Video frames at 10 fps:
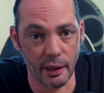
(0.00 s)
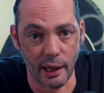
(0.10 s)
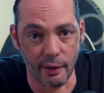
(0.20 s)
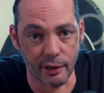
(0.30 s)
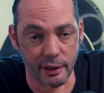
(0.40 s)

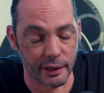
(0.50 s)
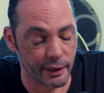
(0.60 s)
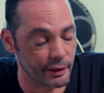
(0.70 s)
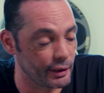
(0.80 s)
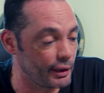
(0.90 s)

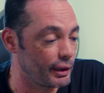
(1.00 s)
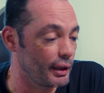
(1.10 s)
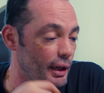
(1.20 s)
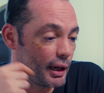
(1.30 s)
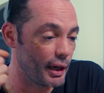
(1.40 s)
everything,
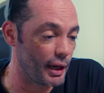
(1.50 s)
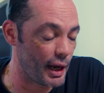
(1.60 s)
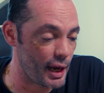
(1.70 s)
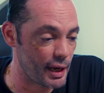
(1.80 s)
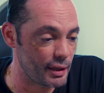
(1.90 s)

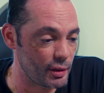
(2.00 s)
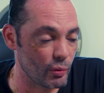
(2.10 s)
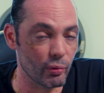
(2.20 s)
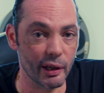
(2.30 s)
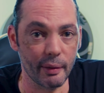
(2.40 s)
and
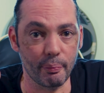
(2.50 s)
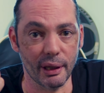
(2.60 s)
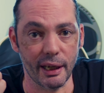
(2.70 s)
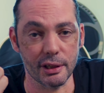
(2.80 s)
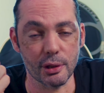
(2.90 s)
what I
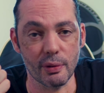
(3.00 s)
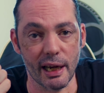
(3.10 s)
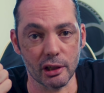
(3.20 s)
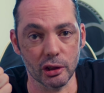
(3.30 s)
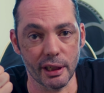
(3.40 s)
plan to
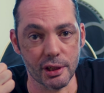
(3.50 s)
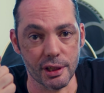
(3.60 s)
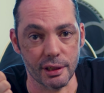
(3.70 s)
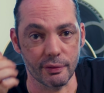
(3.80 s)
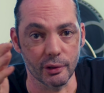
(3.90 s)
actually
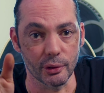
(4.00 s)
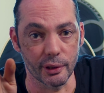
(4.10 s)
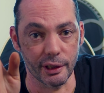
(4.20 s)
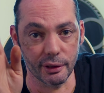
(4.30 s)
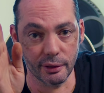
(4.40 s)
achieve
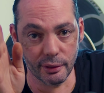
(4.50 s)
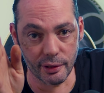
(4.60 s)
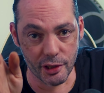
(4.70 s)
during the